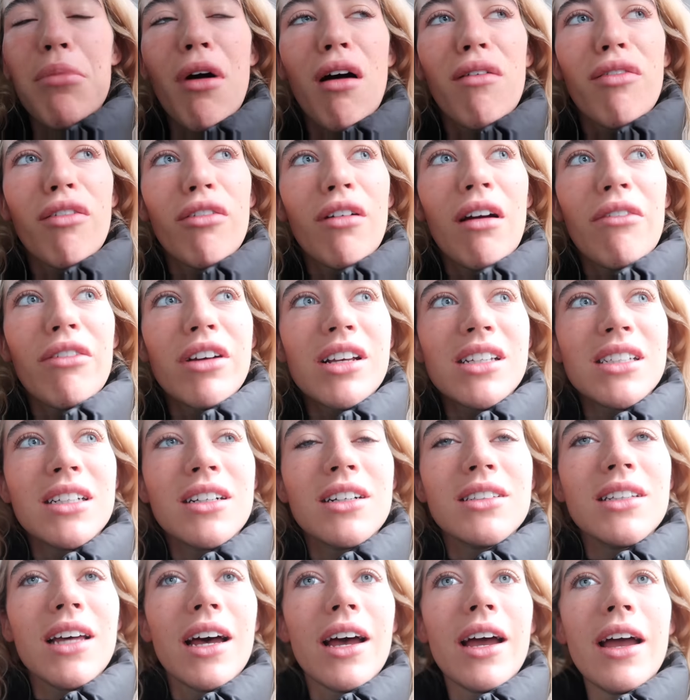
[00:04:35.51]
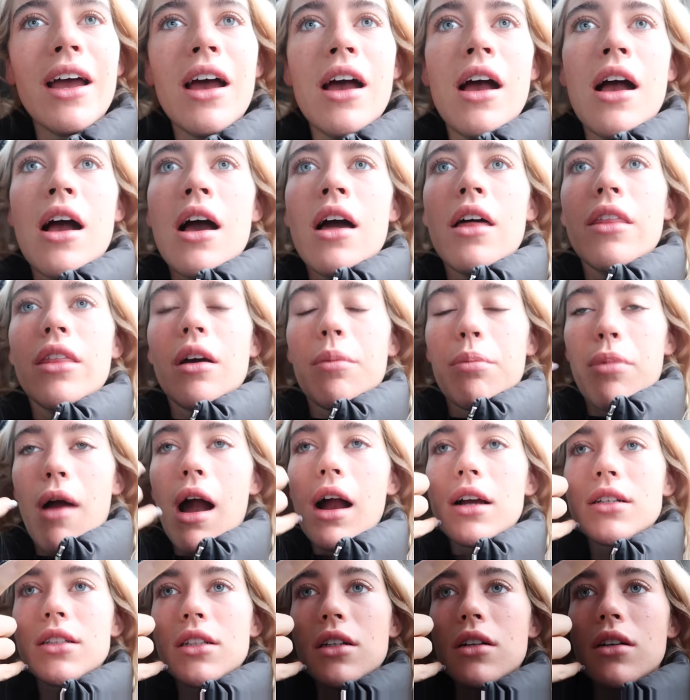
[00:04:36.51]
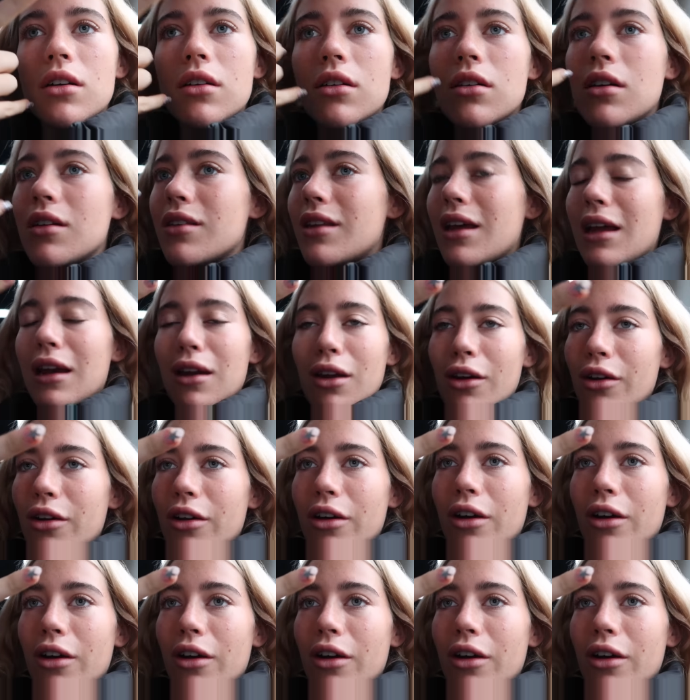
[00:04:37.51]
puffer every single day? They're practical, they look